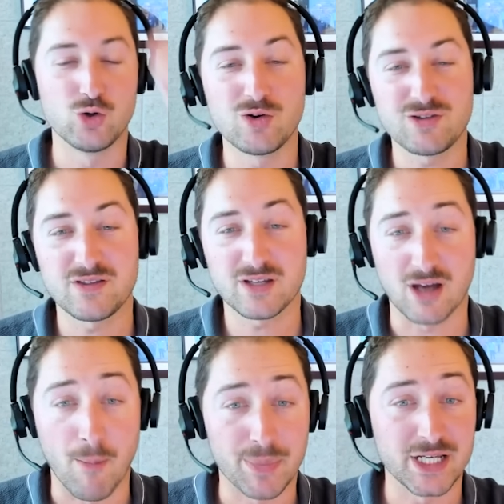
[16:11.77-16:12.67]
who is in the
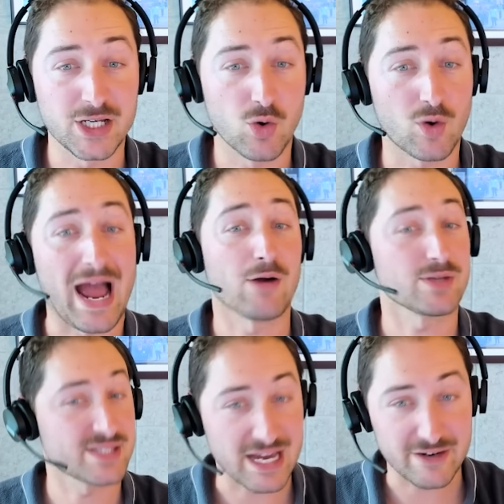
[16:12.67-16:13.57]
company or
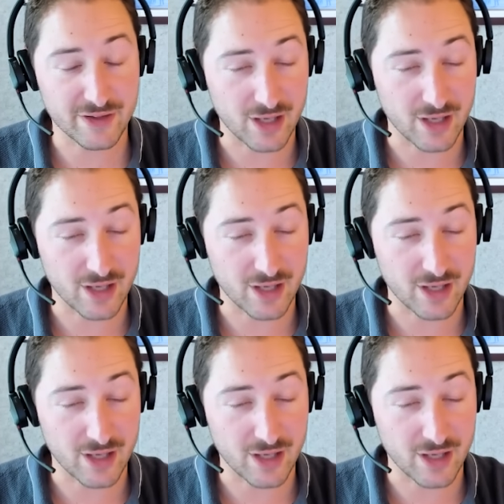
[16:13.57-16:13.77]
outside of the